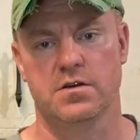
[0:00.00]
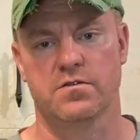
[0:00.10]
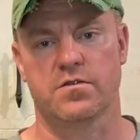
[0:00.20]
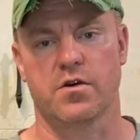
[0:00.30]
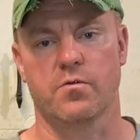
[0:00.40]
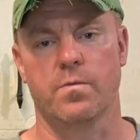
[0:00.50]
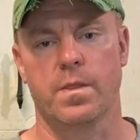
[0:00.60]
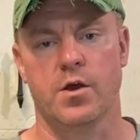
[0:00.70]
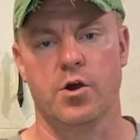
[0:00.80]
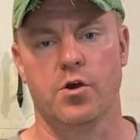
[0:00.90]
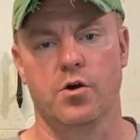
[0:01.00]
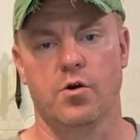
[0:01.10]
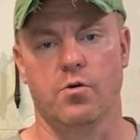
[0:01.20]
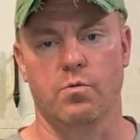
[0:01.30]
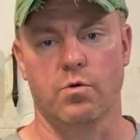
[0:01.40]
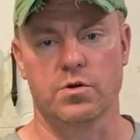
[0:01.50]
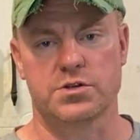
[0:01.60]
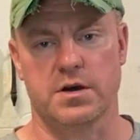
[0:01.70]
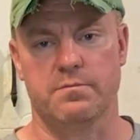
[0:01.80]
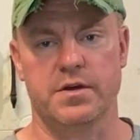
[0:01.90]
So we'll
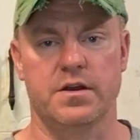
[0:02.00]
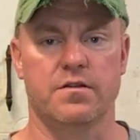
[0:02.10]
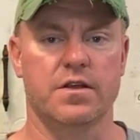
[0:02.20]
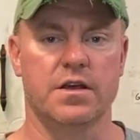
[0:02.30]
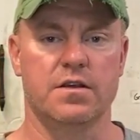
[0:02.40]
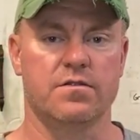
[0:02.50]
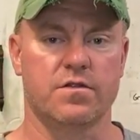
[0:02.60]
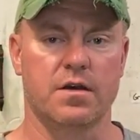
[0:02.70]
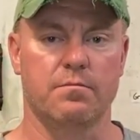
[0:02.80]
jump into these,